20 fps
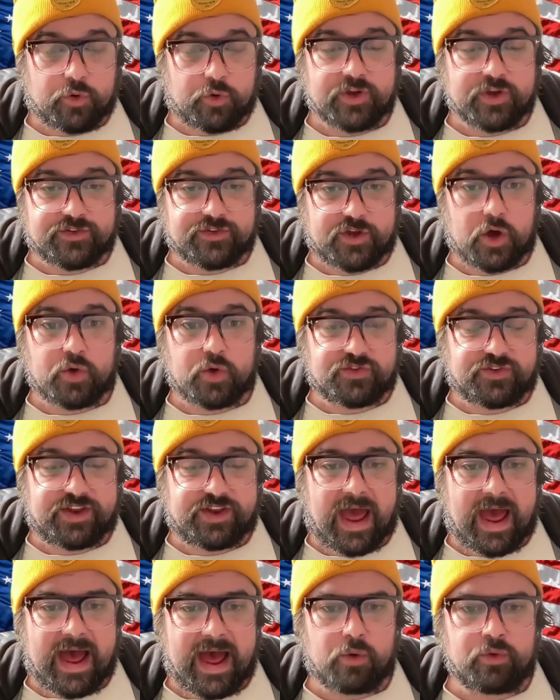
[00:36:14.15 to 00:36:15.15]
Chris goes
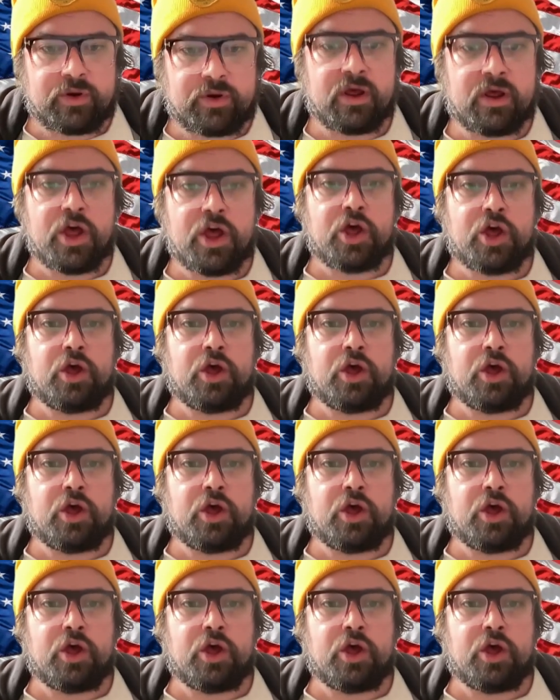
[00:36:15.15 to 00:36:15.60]
down,